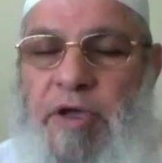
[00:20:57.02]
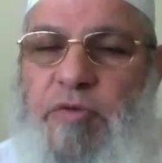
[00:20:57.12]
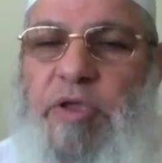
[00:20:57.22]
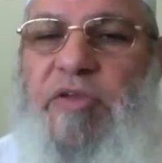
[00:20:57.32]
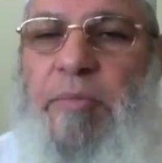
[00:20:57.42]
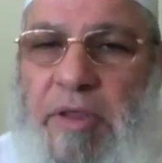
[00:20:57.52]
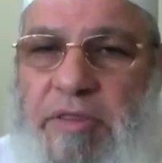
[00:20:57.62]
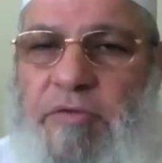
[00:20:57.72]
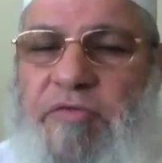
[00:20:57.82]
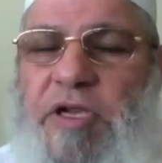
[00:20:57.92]
Basically, it's a
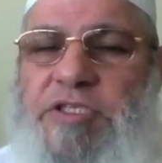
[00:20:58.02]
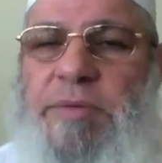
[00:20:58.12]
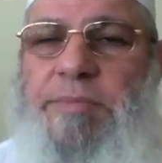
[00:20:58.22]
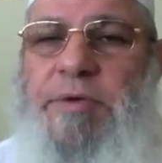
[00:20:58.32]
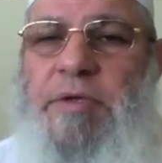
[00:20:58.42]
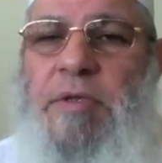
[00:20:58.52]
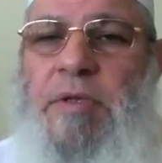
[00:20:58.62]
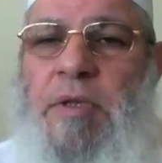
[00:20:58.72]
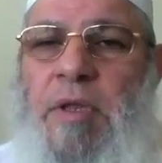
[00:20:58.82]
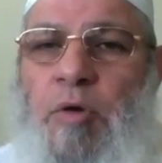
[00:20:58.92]
month of Rajab,
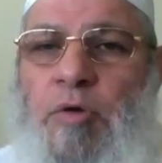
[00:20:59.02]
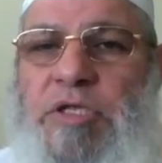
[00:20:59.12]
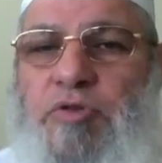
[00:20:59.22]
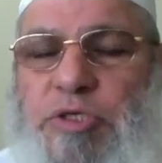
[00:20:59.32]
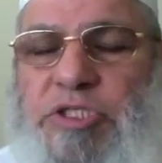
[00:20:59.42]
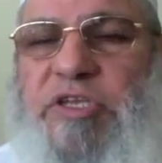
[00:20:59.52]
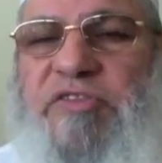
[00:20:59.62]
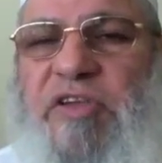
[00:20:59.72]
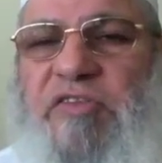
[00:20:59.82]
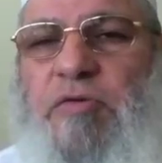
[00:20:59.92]
or the
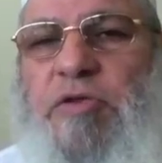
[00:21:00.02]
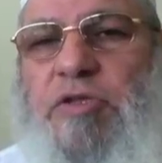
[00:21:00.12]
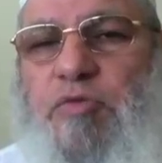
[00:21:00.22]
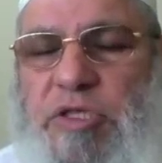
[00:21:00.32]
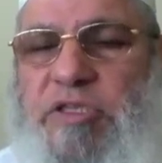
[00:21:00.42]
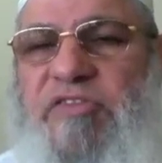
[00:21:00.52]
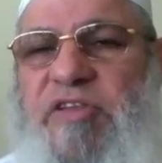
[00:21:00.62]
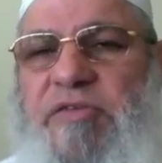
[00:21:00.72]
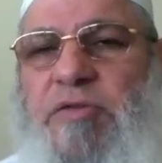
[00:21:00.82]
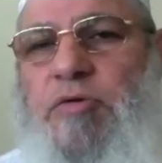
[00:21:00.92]
26th, or the
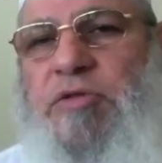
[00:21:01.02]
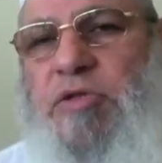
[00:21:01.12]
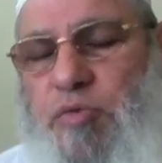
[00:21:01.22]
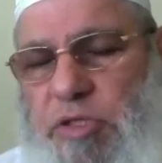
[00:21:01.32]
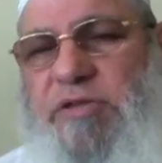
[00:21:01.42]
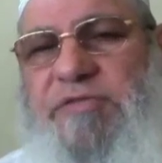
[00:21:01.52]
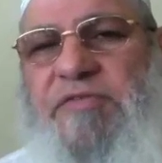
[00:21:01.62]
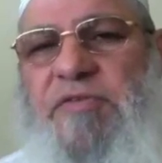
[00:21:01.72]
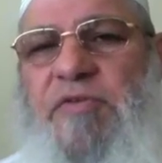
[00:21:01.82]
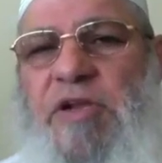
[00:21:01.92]
27th, or the
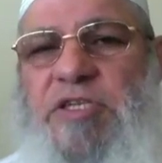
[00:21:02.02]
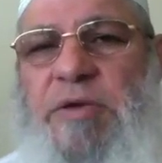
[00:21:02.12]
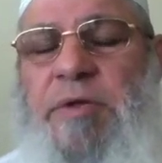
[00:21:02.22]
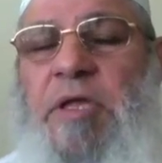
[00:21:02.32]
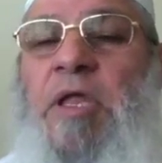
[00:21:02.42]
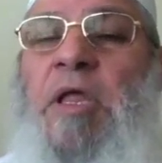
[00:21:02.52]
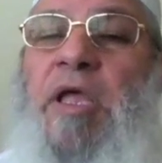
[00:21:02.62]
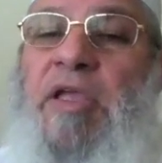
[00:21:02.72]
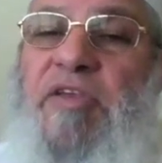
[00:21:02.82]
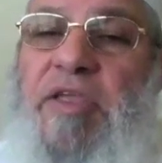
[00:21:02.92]
25th of Rajab
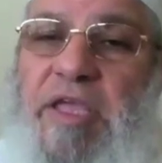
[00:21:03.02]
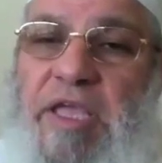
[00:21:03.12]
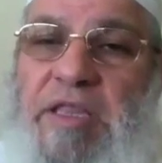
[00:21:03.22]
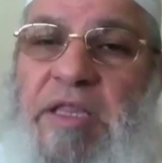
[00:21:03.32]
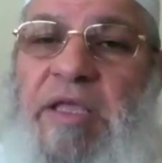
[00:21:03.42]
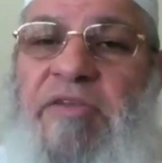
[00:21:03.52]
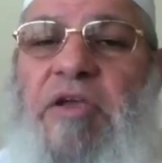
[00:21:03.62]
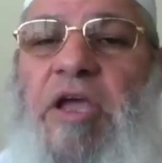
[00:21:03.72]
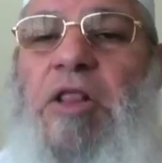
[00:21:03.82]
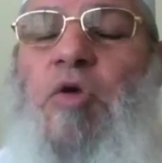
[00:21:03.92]
is again is
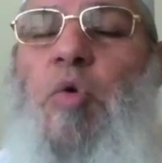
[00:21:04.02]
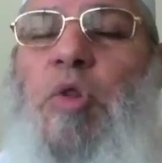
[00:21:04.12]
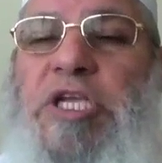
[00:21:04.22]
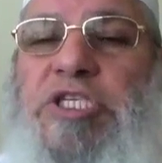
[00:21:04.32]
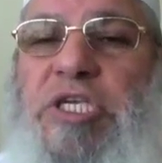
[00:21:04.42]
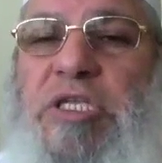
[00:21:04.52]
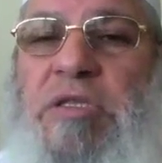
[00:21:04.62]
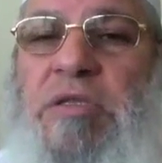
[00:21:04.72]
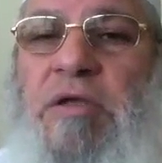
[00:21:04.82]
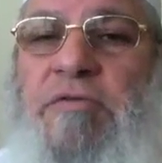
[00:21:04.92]
a
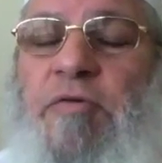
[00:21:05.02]
calculation